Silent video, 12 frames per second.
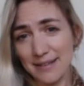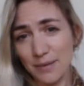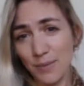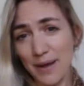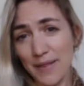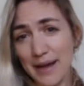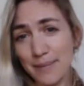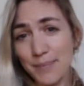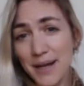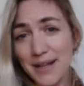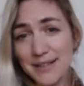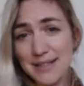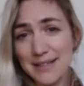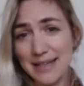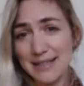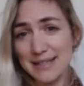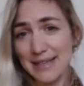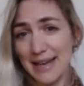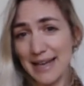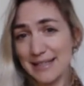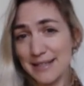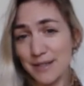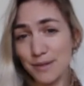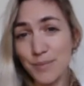where that pulse, that
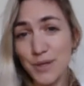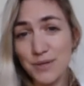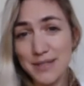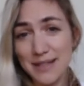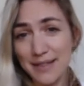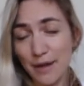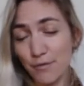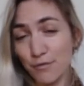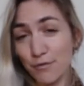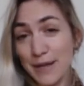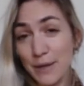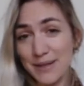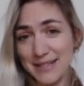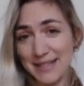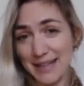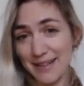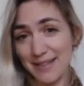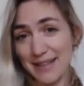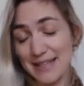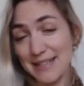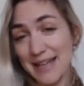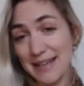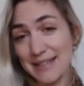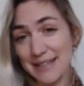celestial music, that frequency that the
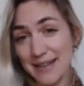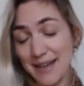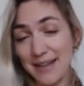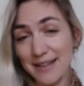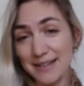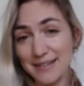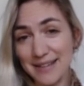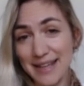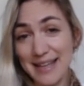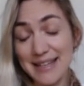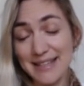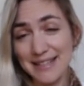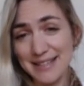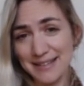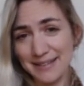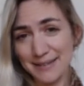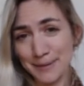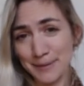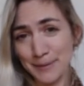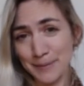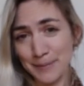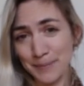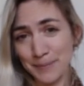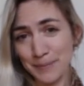ascended earth is,
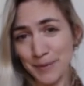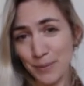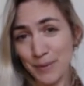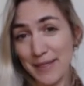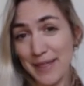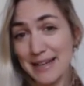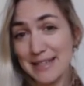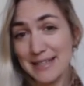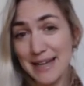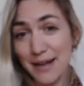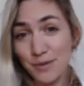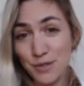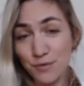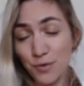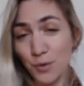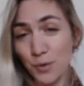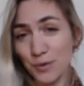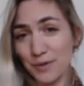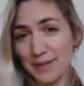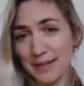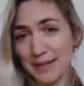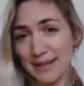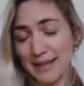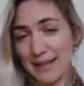where that sounds forth.
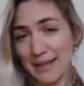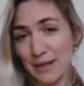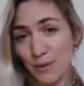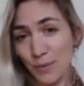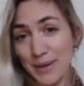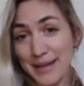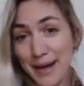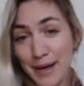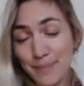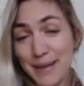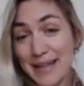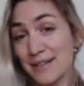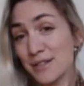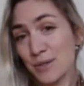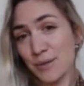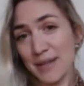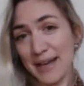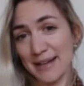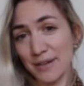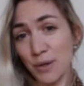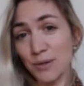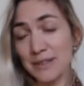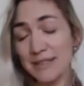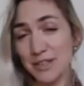We come into that
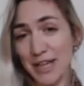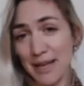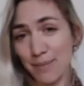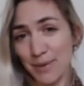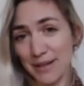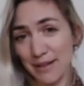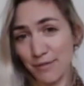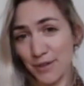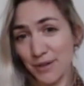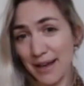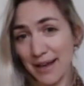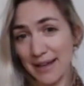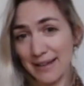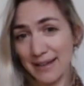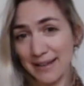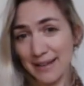golden chamber, if you like,